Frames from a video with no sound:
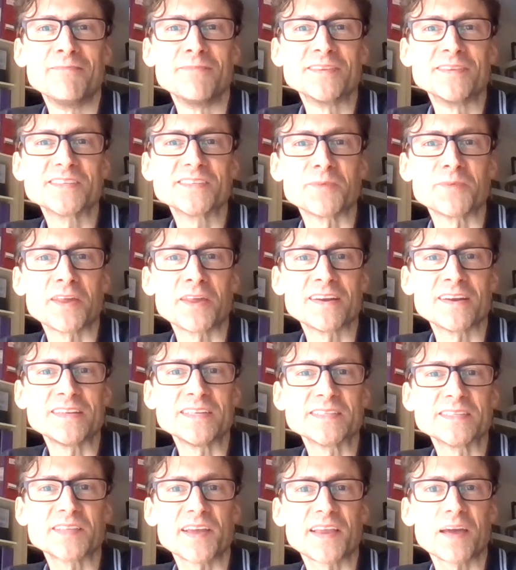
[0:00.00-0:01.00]
and some of the
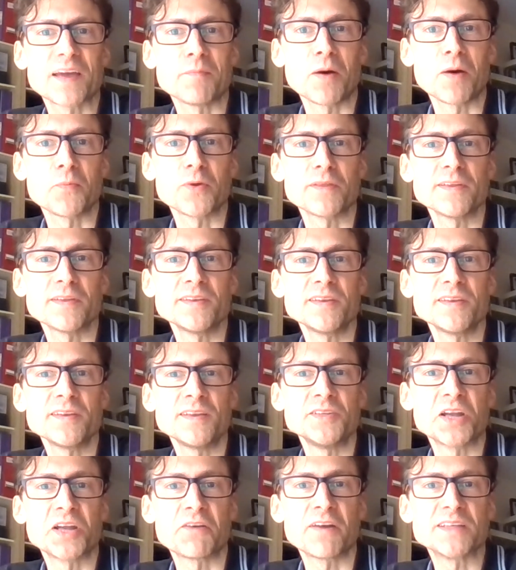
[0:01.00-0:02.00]
ideas they come up with in
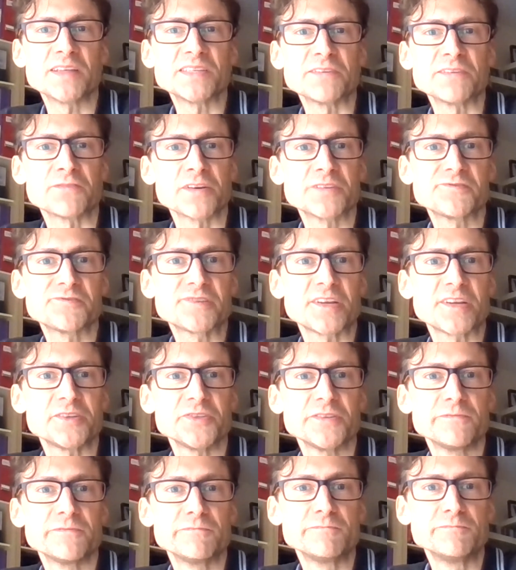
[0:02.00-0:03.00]
generating rights
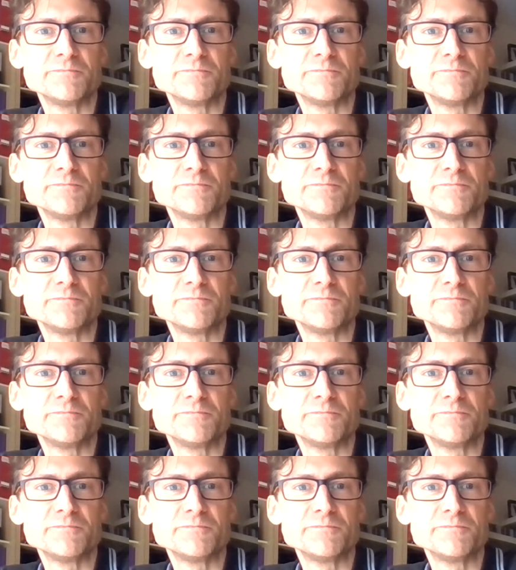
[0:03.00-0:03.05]
retention.